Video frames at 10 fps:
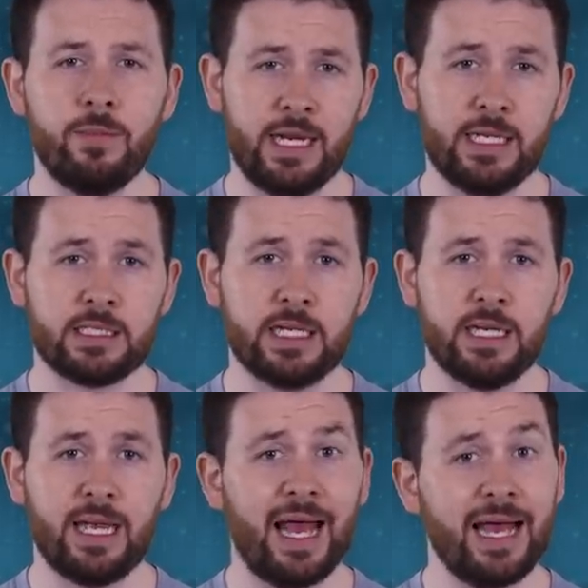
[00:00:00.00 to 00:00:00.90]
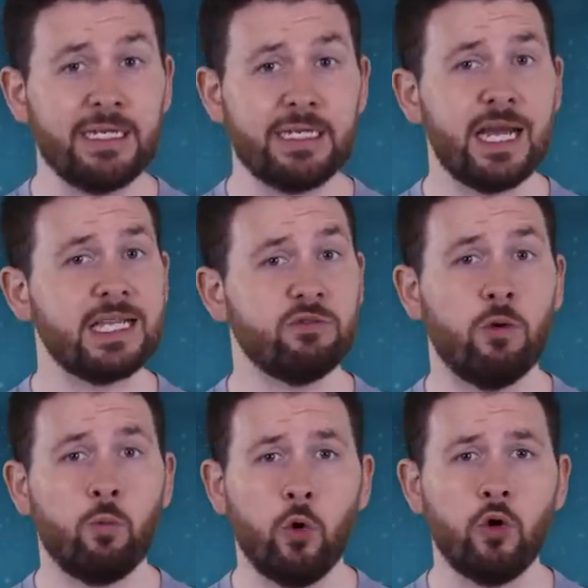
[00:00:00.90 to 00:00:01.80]
minutes, and, as a
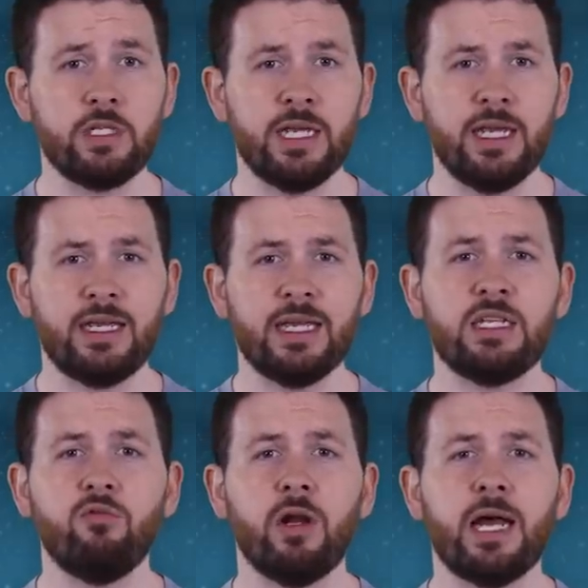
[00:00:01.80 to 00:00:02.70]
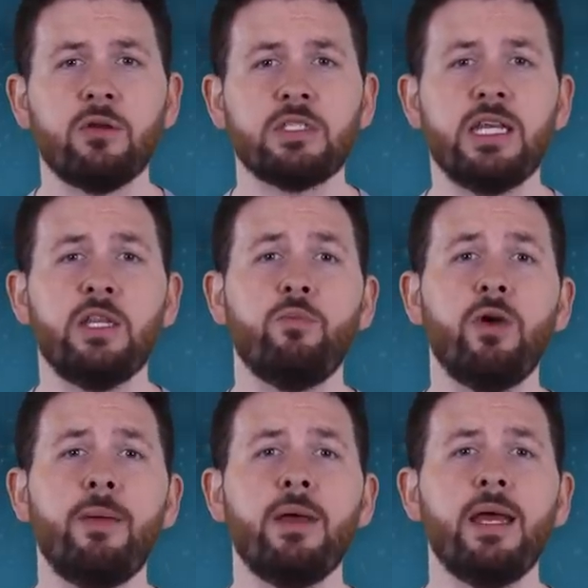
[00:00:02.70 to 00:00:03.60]
reward, getting run-outs in the
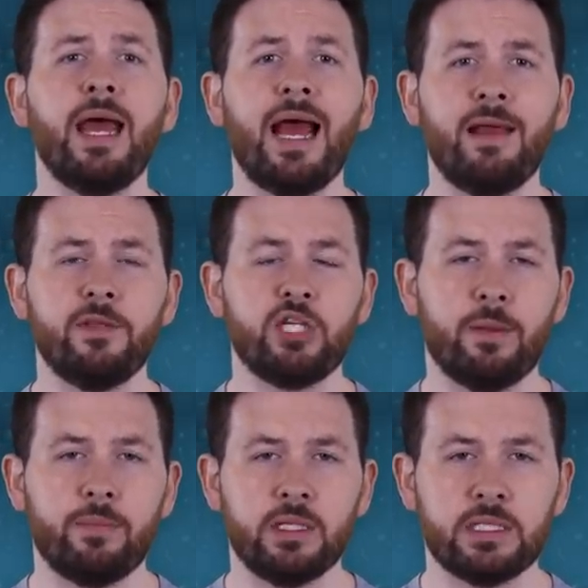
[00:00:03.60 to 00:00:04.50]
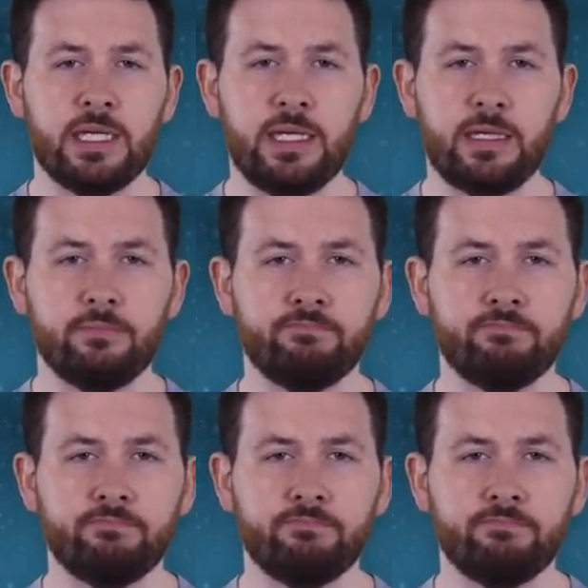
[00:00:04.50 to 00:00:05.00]
Prem and the Champions League.